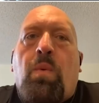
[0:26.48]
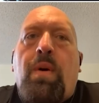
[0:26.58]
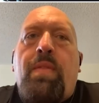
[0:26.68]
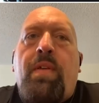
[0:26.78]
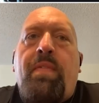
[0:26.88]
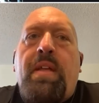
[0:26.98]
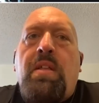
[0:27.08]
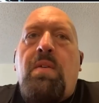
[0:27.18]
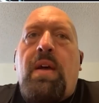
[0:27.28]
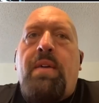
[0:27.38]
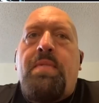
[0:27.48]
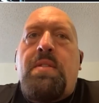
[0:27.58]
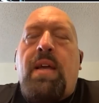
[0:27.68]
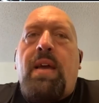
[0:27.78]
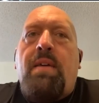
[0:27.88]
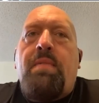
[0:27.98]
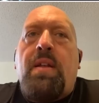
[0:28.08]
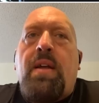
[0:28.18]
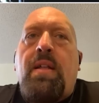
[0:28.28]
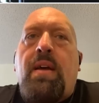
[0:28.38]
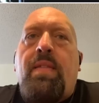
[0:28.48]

the one thing they do have is they have and I